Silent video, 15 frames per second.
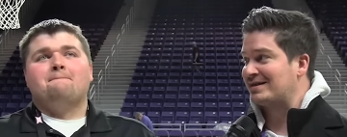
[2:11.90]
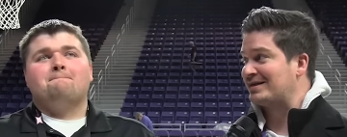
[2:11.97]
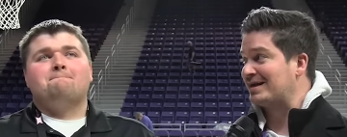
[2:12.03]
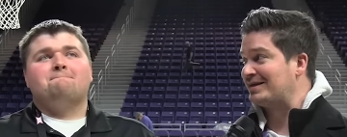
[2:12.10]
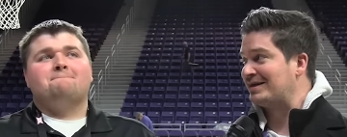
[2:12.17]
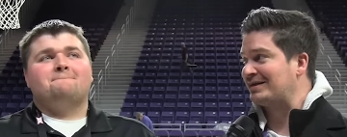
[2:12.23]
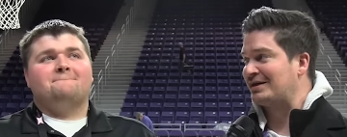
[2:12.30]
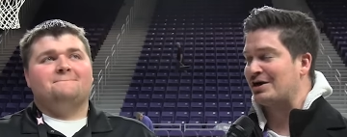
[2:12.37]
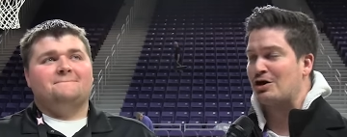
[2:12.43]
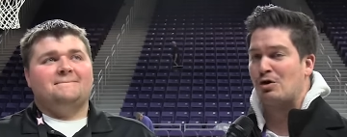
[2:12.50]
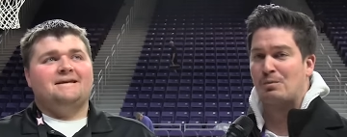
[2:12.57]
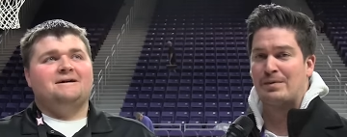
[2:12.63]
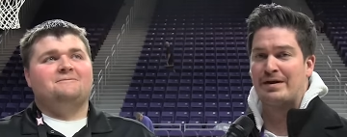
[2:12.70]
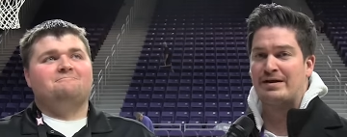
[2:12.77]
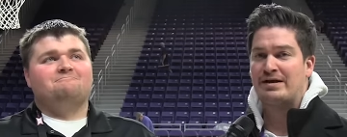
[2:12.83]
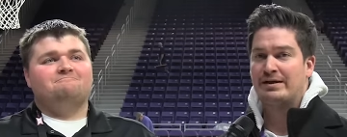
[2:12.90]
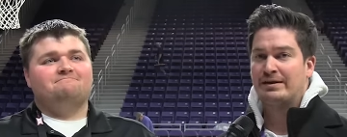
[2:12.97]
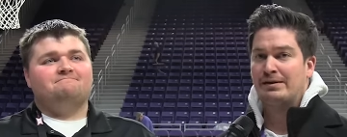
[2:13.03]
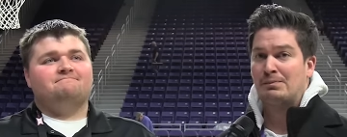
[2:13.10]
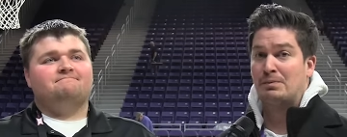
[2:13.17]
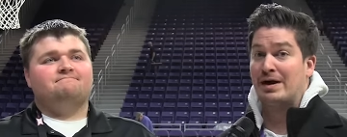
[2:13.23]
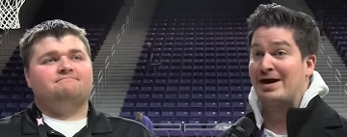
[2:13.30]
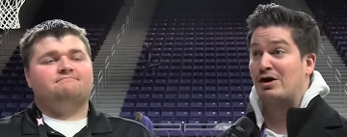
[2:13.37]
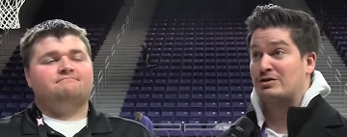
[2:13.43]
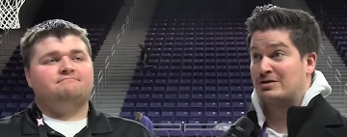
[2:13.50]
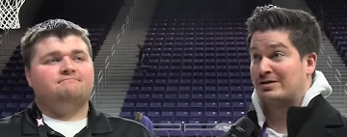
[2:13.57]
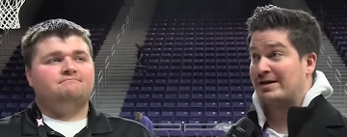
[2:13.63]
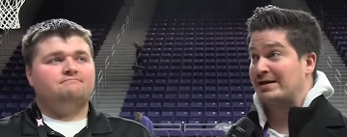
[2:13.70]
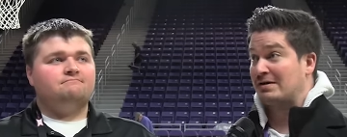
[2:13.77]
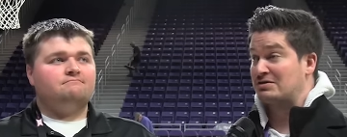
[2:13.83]
Speaker 1: that they did get open, but I
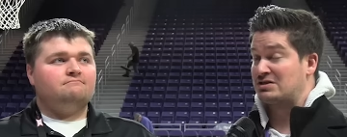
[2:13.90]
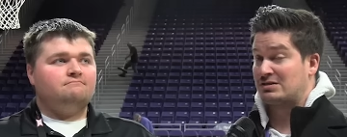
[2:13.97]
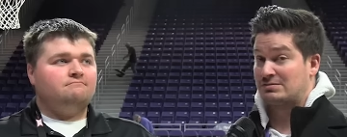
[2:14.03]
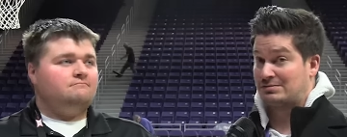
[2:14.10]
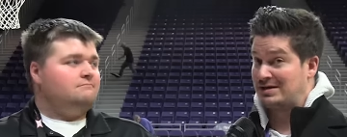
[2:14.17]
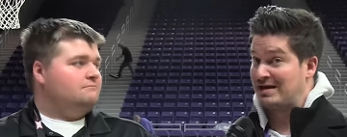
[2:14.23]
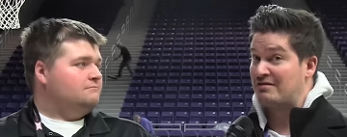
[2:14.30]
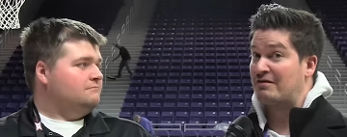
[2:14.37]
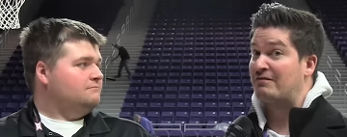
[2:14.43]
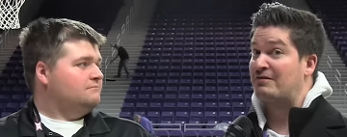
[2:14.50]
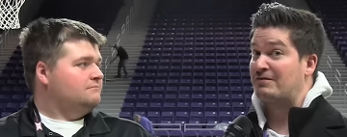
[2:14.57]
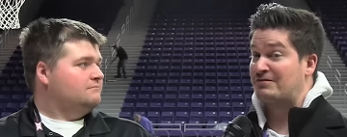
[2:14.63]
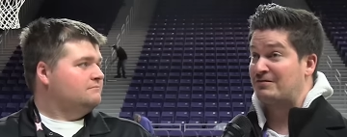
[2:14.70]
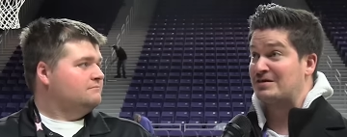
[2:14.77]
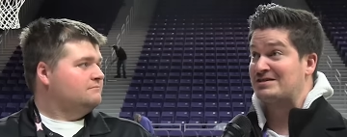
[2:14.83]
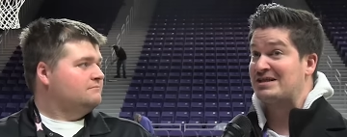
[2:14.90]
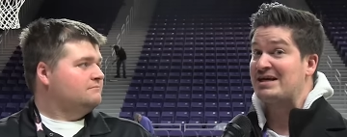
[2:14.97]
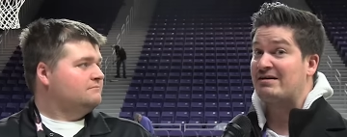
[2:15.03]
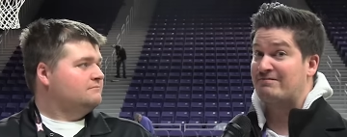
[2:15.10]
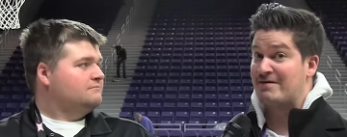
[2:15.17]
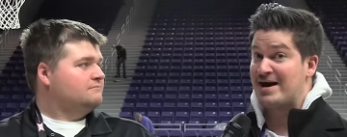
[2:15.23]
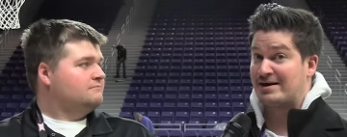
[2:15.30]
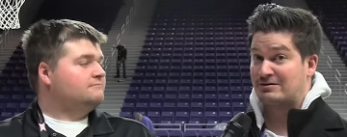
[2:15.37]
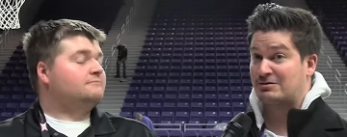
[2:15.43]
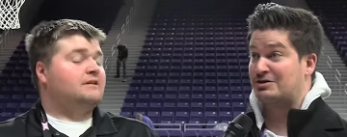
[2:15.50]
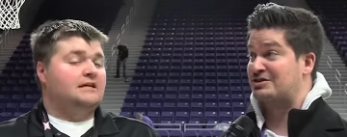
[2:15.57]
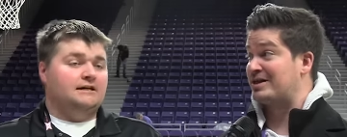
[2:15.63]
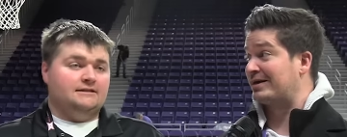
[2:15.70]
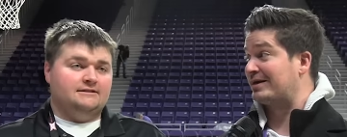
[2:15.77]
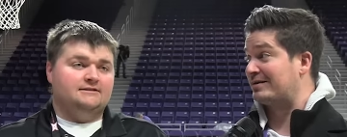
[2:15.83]
also think that was kind of a fatigue factor
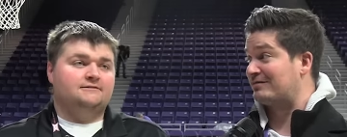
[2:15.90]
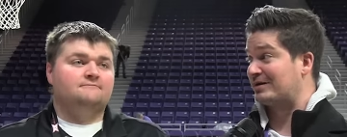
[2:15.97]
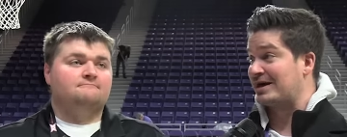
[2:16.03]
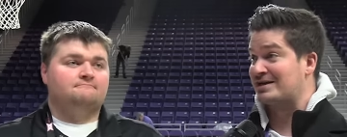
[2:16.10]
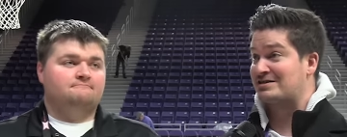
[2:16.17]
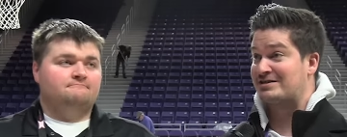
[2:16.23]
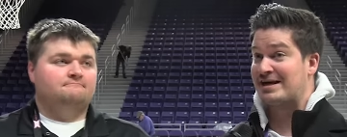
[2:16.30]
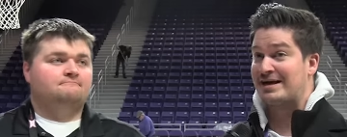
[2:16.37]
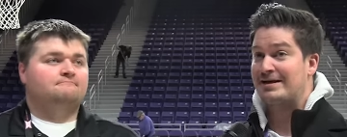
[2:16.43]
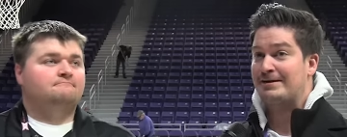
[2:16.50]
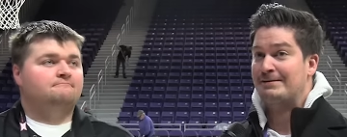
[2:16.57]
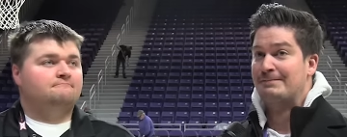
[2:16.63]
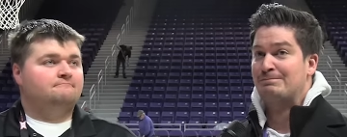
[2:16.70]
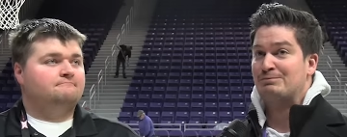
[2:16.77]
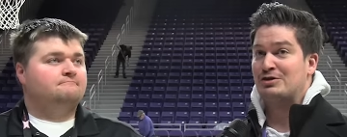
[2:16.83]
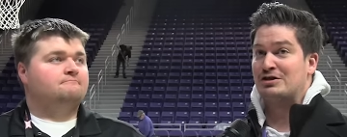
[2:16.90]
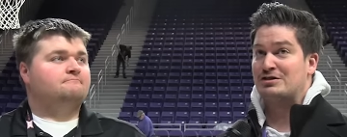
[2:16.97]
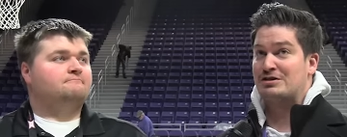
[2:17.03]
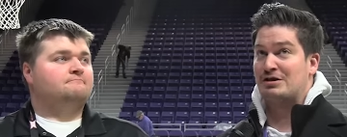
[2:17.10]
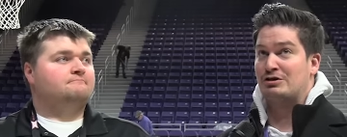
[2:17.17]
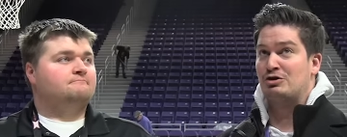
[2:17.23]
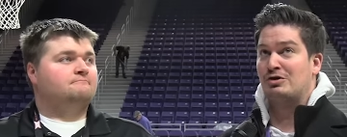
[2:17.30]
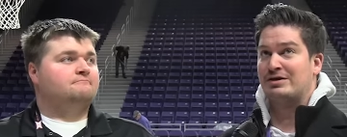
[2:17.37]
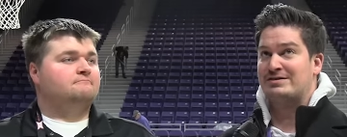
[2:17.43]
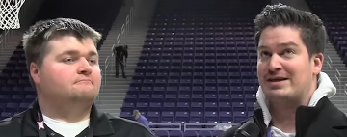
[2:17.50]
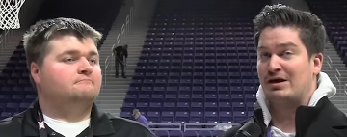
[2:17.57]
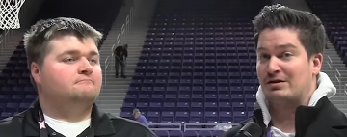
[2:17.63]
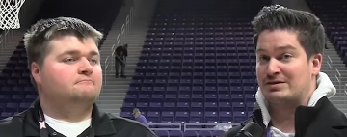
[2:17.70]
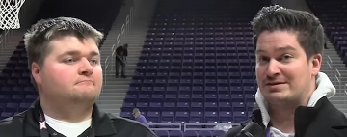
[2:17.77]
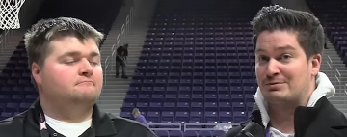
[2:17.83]
setting in for Kansas State because you could
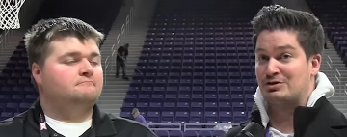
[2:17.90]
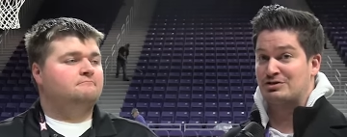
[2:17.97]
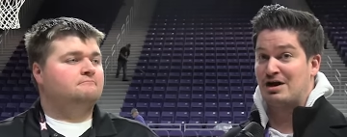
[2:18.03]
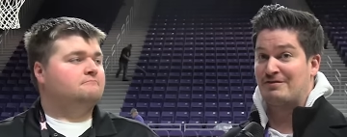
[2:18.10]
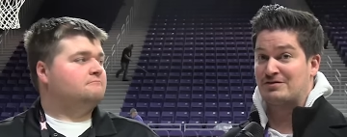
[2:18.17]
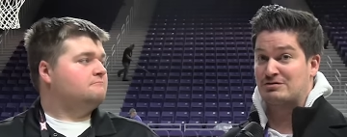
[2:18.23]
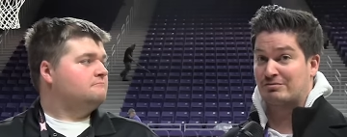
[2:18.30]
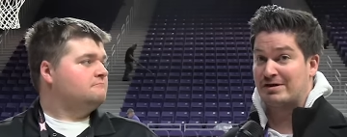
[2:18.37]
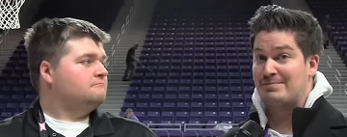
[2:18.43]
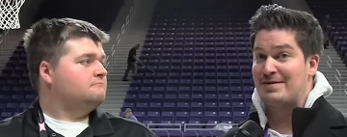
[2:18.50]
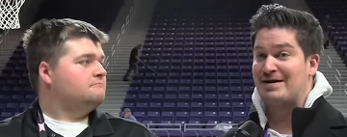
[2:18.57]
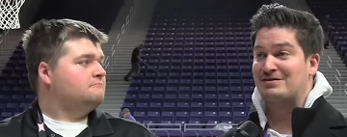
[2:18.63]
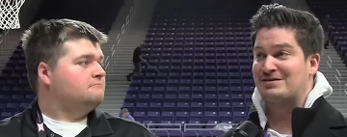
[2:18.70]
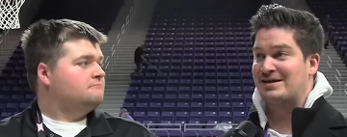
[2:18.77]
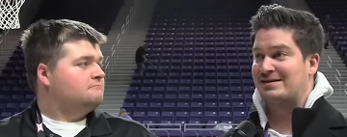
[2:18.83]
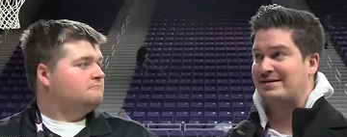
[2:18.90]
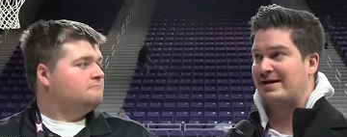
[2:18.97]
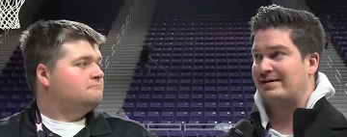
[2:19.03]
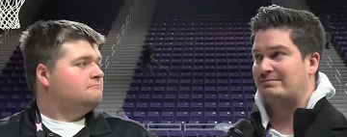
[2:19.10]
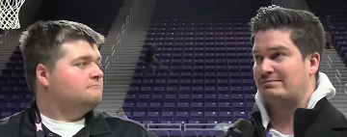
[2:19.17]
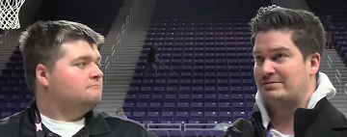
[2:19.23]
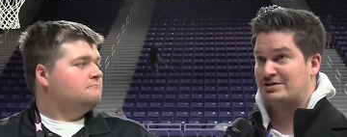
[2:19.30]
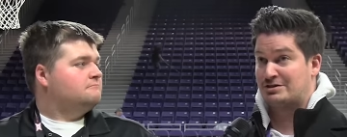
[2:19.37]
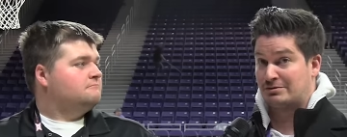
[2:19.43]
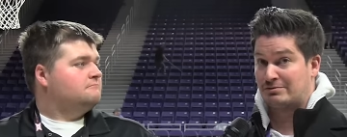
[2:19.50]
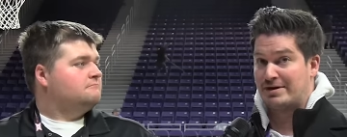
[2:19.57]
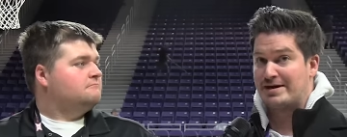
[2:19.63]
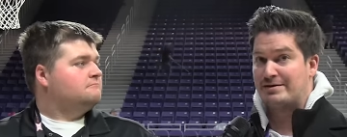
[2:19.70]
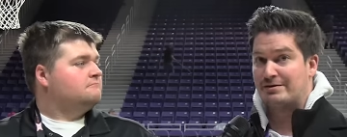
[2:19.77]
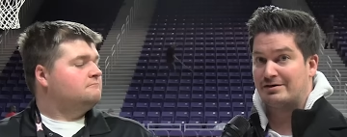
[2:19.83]
tell in some of those offensive rebounds that they
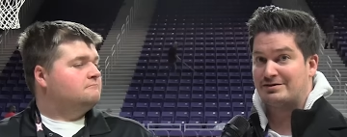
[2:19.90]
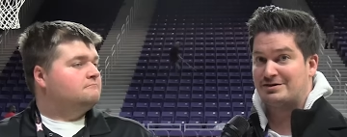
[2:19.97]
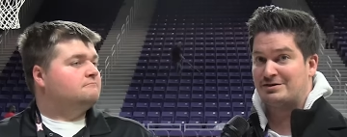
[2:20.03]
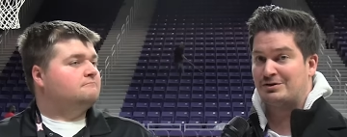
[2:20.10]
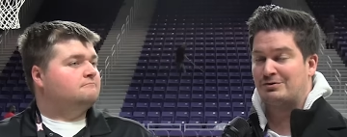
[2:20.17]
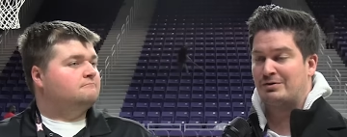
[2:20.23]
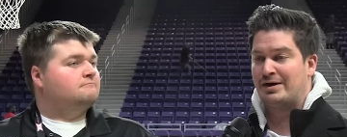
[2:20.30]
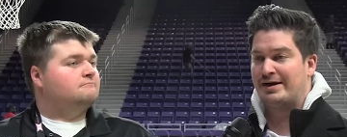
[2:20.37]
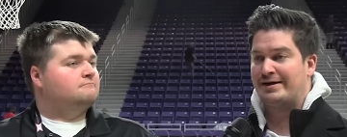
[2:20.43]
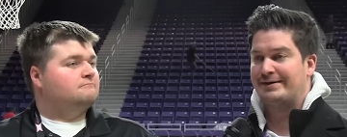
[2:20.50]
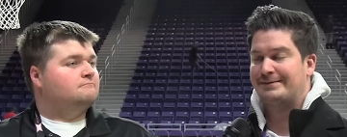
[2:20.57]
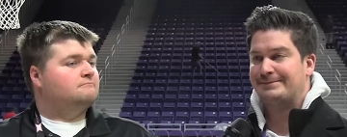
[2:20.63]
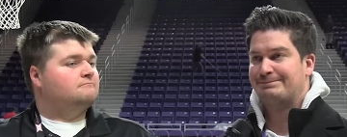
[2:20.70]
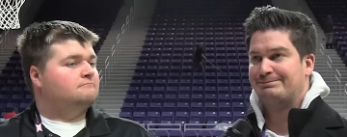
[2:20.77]
surrendered to uh,